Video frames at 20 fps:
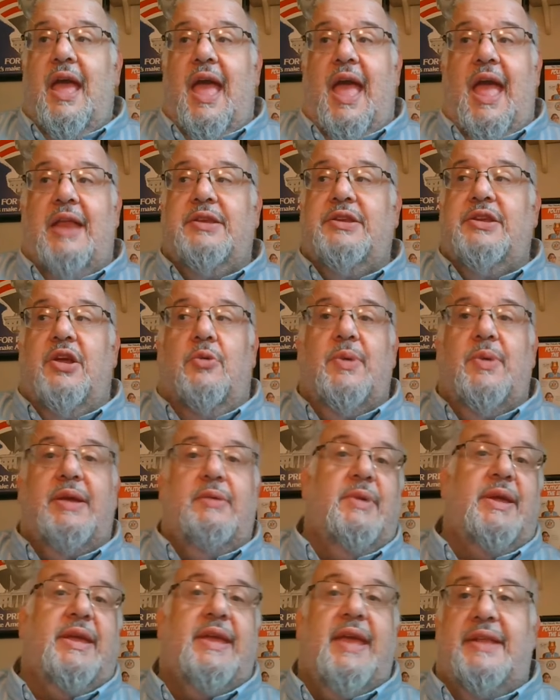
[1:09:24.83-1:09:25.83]
And, you know, we,
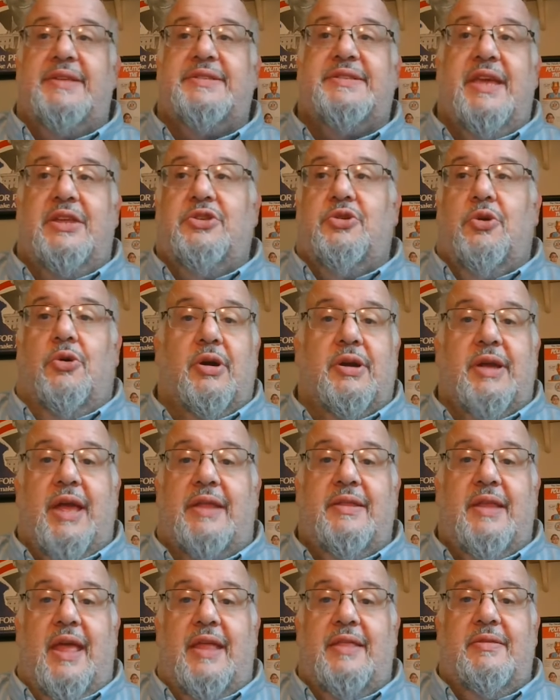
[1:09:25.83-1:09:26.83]
we can't stay and talk.
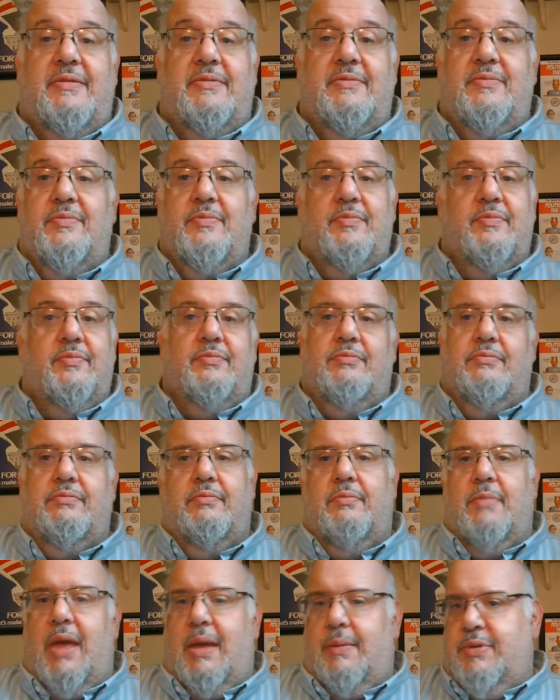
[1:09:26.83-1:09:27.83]
And, and
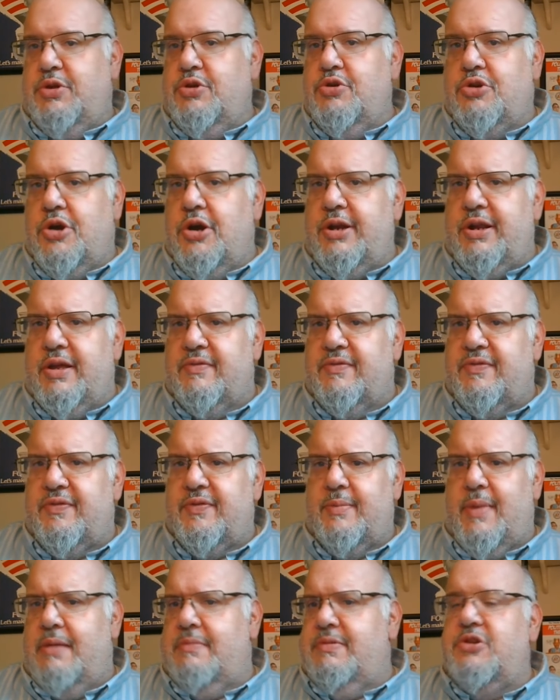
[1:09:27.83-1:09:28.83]
maybe you could have.
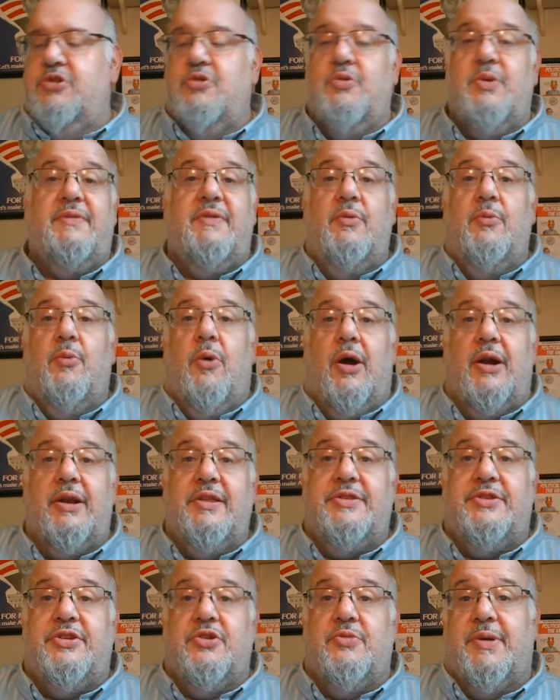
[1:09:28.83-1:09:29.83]
Maybe you even
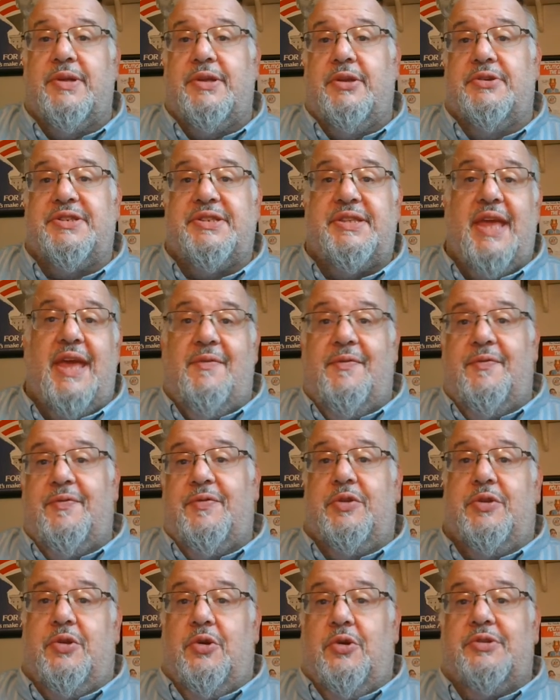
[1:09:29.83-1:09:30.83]
wanted to, but your staff
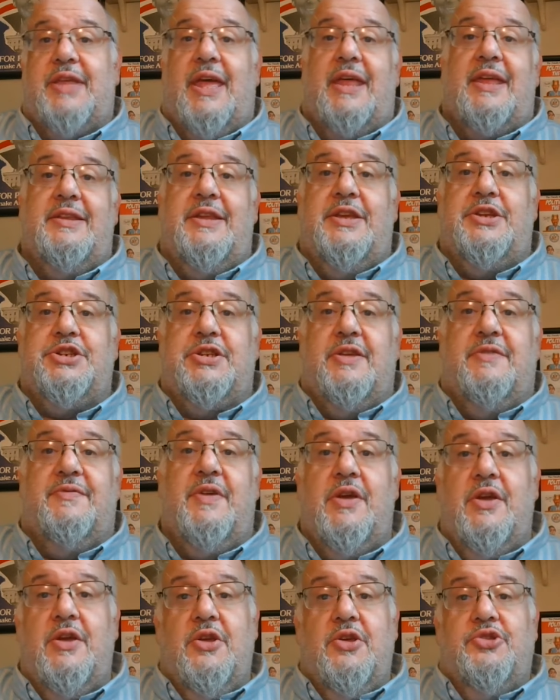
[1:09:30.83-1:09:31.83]
took that initiative
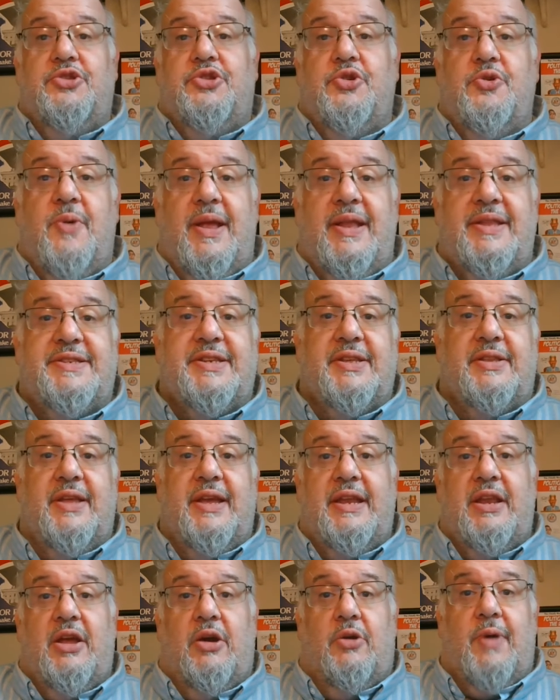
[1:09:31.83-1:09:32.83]
to
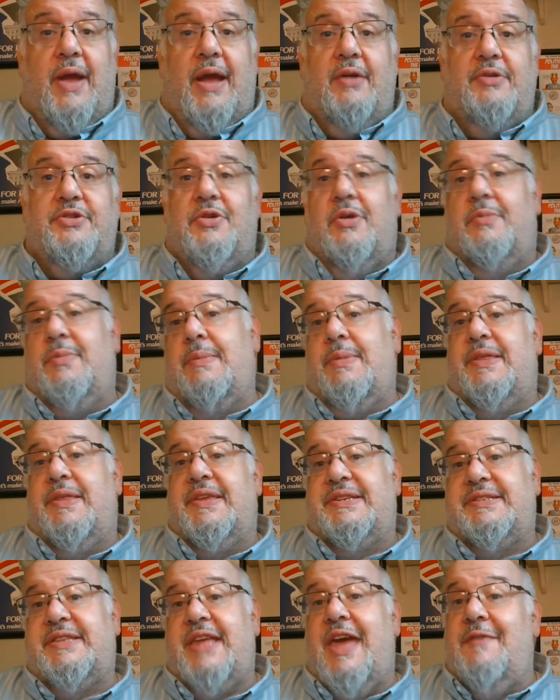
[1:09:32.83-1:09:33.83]
insulate around you. And maybe
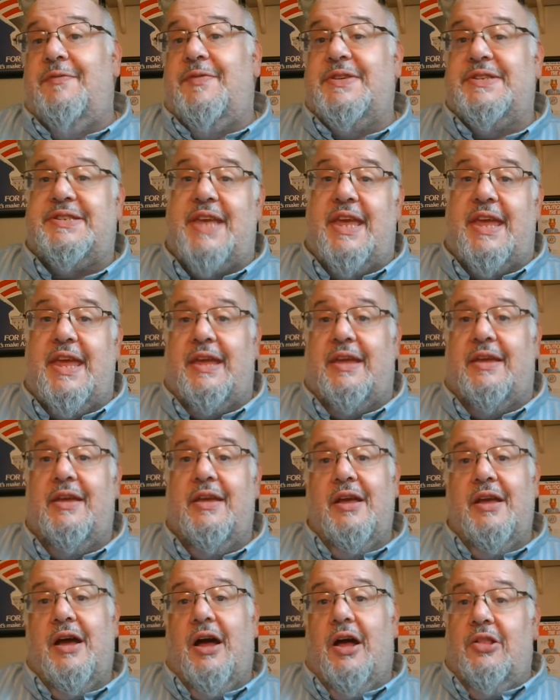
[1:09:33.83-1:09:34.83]
the staff is saying
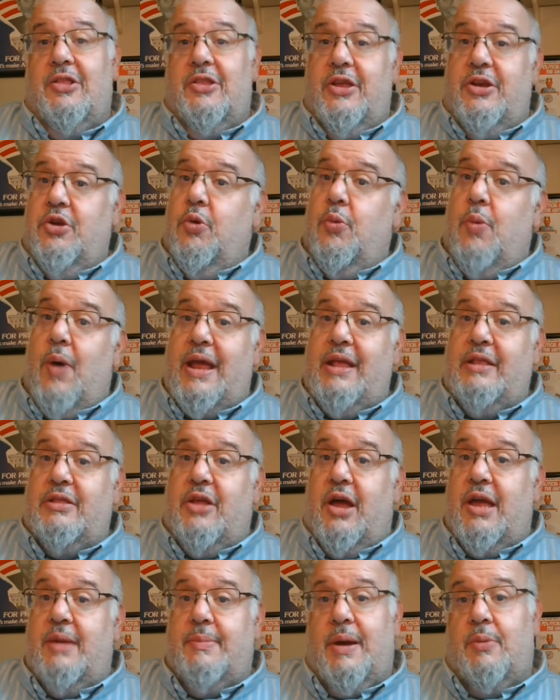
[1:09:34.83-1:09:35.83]
a little white
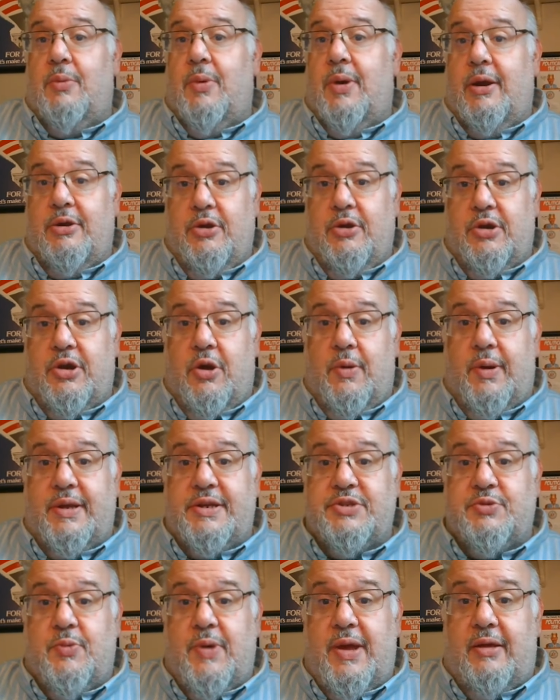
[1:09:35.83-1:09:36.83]
lie about where you're going
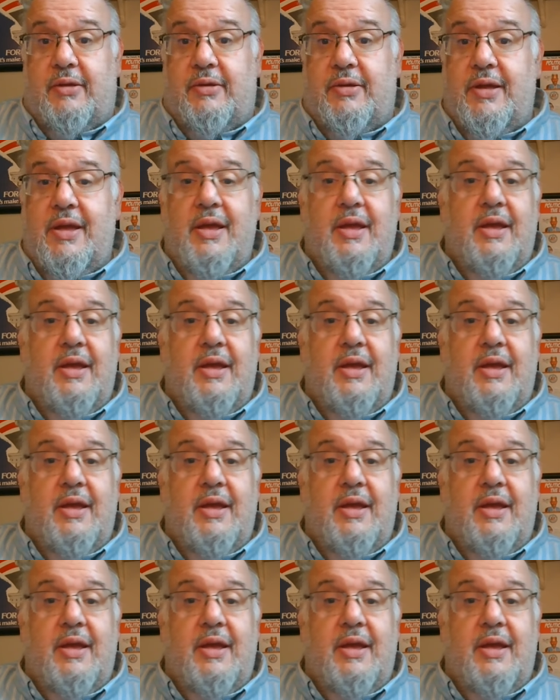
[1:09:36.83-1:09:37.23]
as well.